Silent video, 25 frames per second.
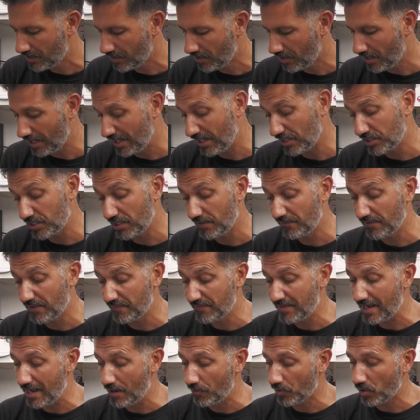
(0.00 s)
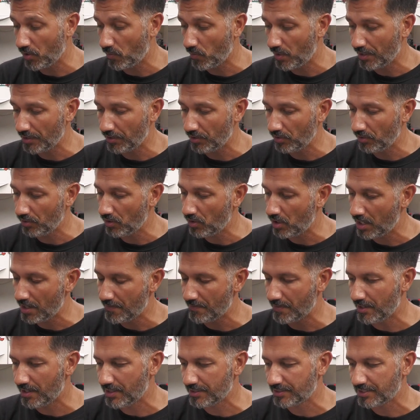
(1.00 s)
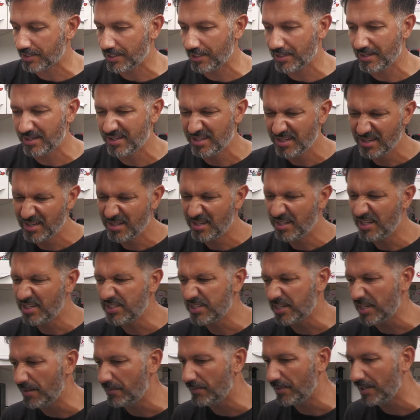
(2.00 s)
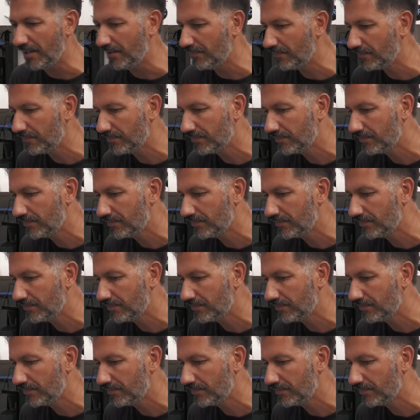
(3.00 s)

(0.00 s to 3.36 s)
and actually if they've now got one online, but let's skip that.